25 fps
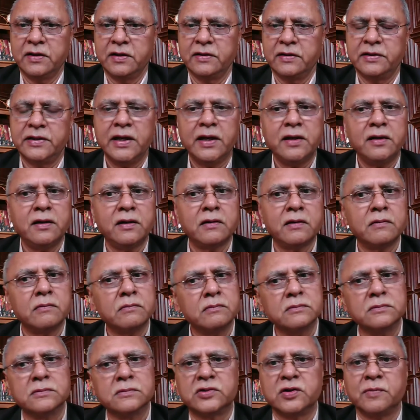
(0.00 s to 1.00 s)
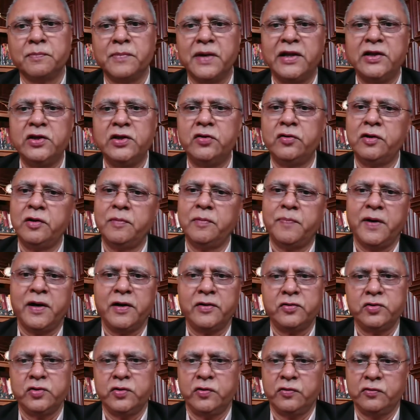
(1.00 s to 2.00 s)
Then the manually
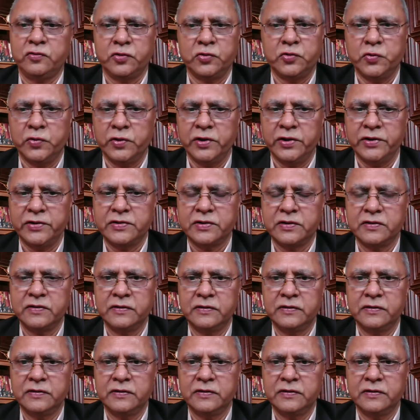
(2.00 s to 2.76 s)
part you have to do it.